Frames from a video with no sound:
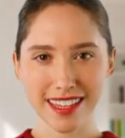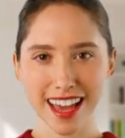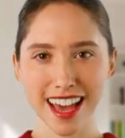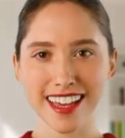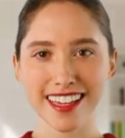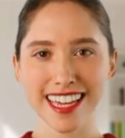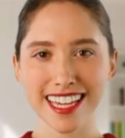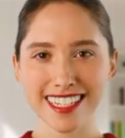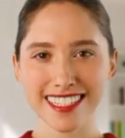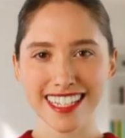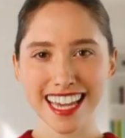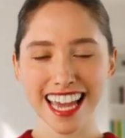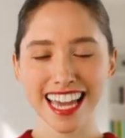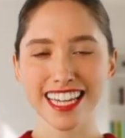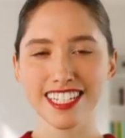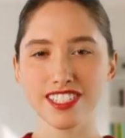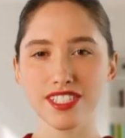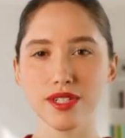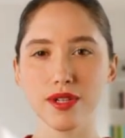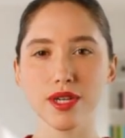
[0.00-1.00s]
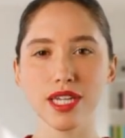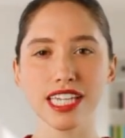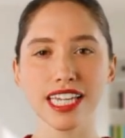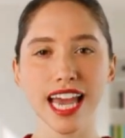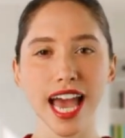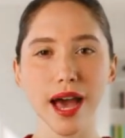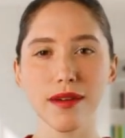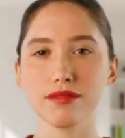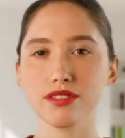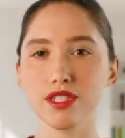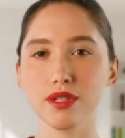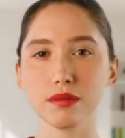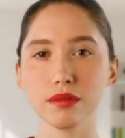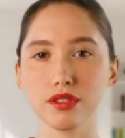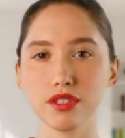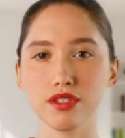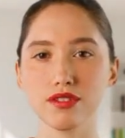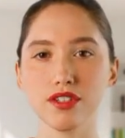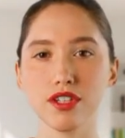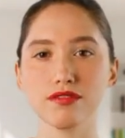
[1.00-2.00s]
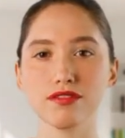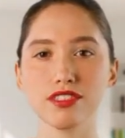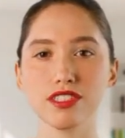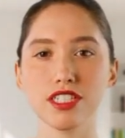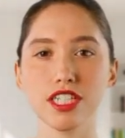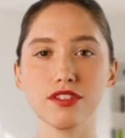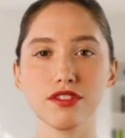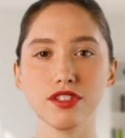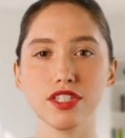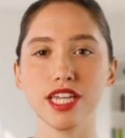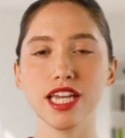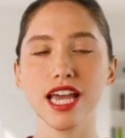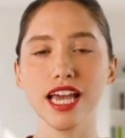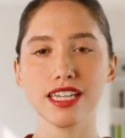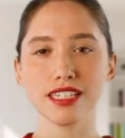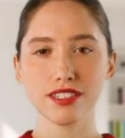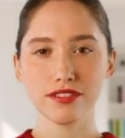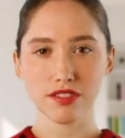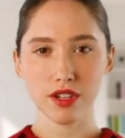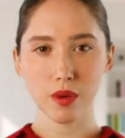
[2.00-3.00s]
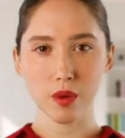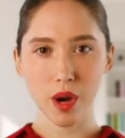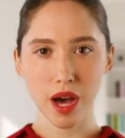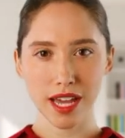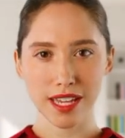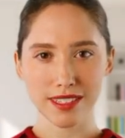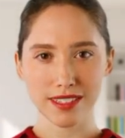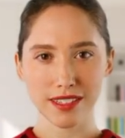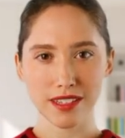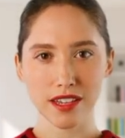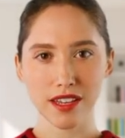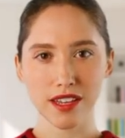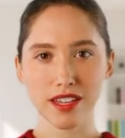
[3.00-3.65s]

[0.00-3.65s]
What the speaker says: At this stage, you can capture proof of delivery in different ways.